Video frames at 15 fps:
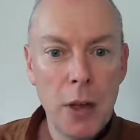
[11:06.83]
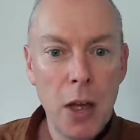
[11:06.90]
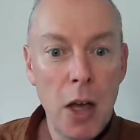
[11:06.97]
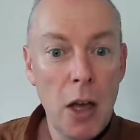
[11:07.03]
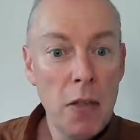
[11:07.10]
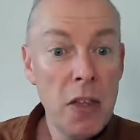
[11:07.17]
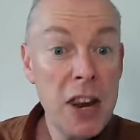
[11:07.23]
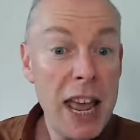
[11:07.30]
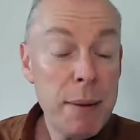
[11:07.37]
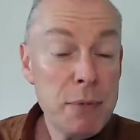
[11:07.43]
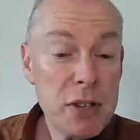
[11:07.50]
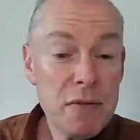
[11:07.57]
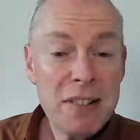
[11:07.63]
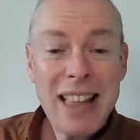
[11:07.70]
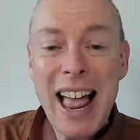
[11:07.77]
the names
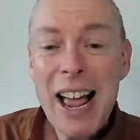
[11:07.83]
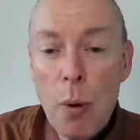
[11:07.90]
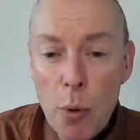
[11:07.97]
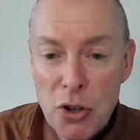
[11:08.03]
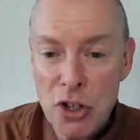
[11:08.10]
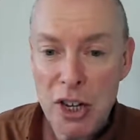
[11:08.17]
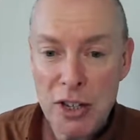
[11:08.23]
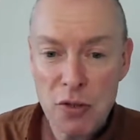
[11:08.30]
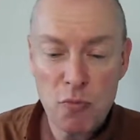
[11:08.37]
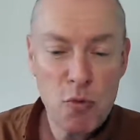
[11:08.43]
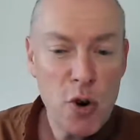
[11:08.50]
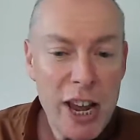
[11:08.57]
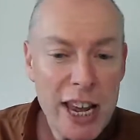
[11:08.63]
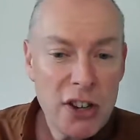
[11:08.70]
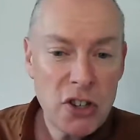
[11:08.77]
of languages,
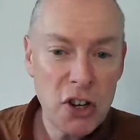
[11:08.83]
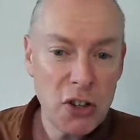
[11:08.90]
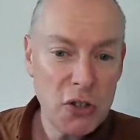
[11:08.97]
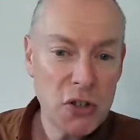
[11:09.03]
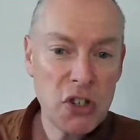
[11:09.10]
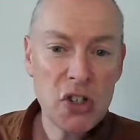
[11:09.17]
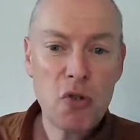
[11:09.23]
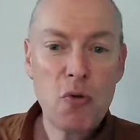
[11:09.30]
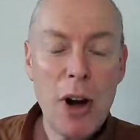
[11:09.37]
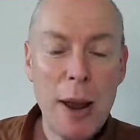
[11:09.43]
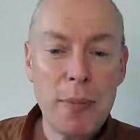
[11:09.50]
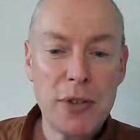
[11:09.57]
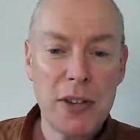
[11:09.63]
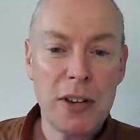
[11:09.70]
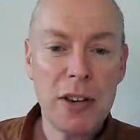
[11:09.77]
regions,
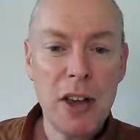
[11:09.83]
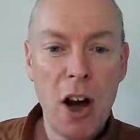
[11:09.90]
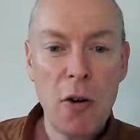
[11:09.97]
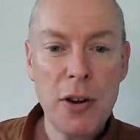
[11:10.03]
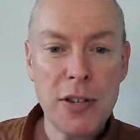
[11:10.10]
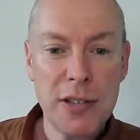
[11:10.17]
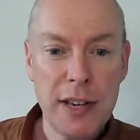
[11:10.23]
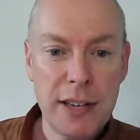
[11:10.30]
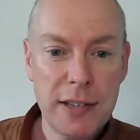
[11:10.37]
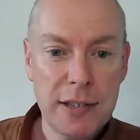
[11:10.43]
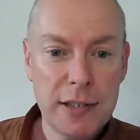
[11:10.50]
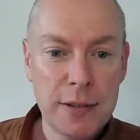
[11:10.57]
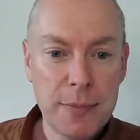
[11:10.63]
scripts, and currencies,